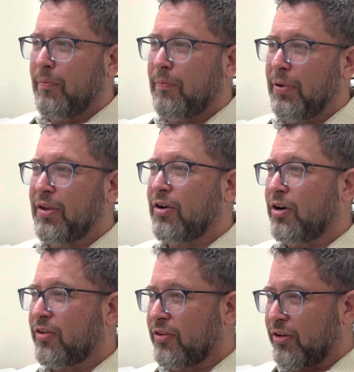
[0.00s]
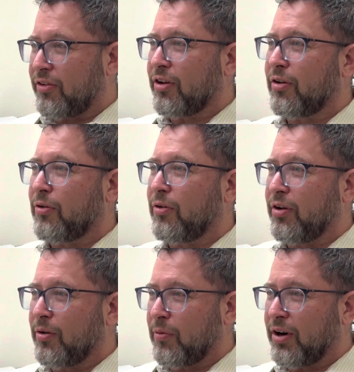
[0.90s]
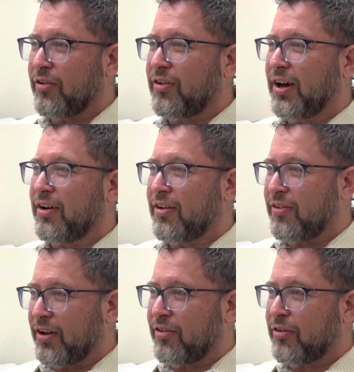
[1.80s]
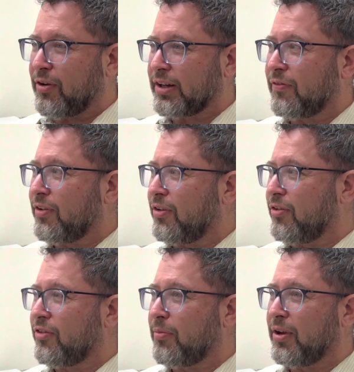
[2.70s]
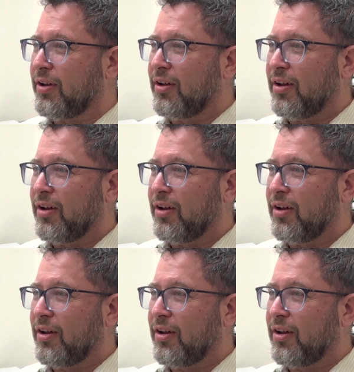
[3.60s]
But the car starts to get old and it wears down and it's not as attractive as it used to be.